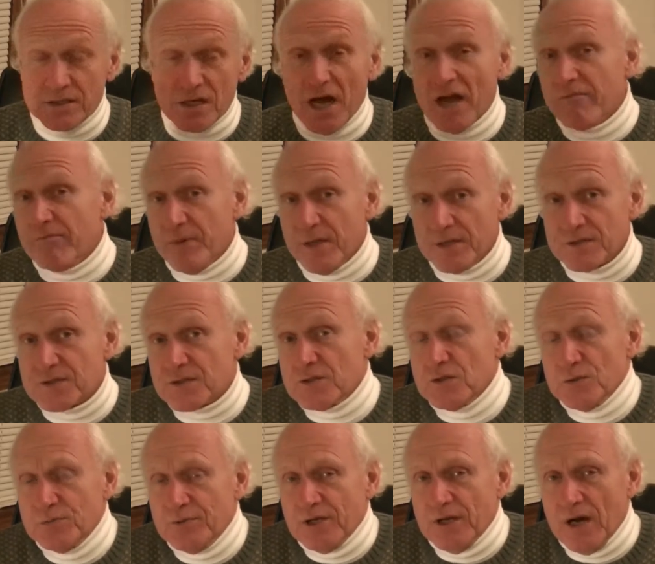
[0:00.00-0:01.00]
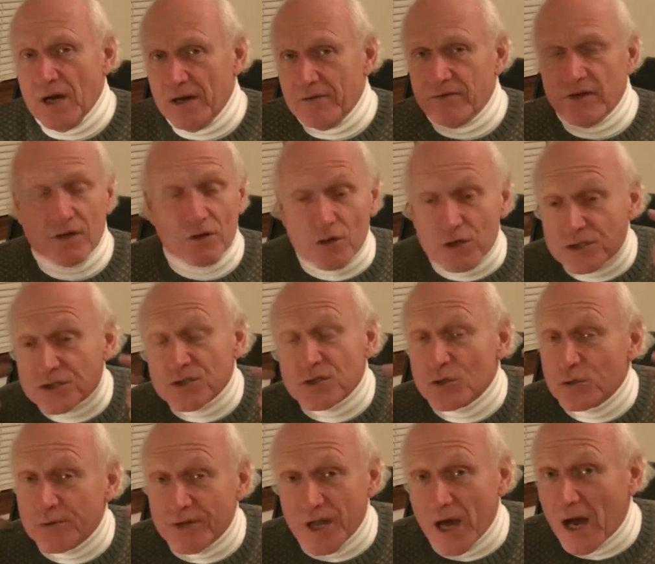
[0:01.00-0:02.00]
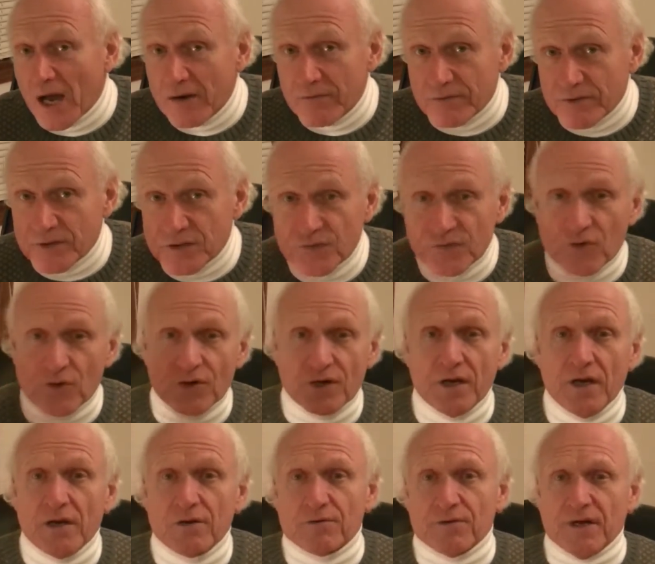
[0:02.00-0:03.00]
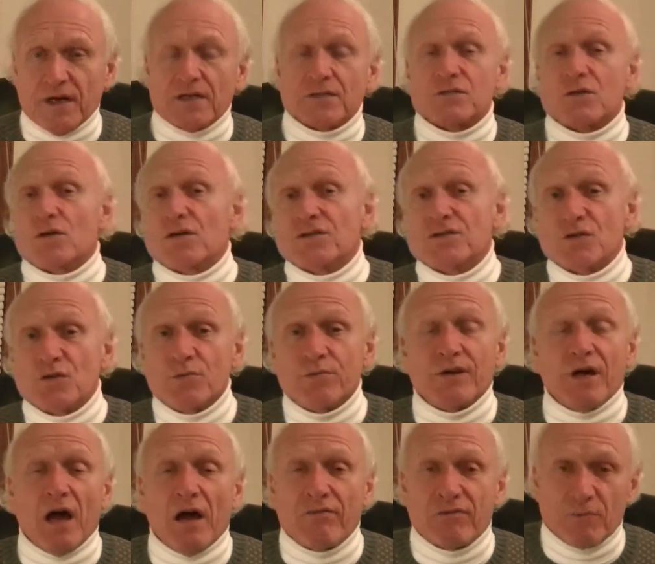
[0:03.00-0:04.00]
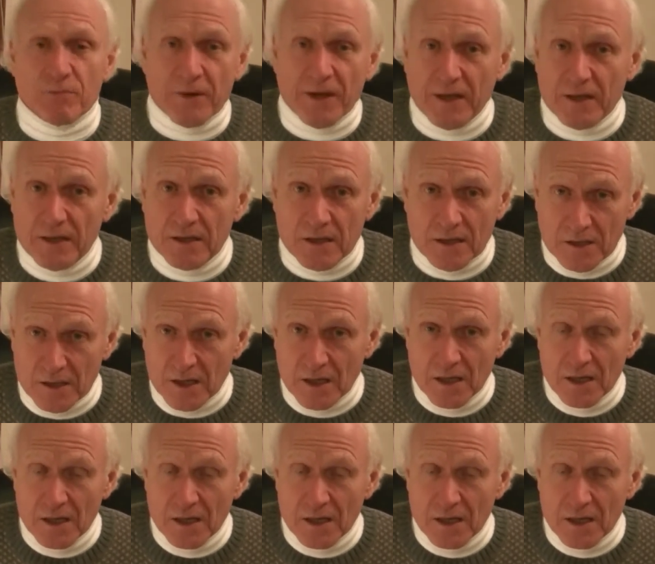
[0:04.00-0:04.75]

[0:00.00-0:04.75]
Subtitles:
I've been scuba diving, or scuba divers for earrings, or a scuba diver pendant.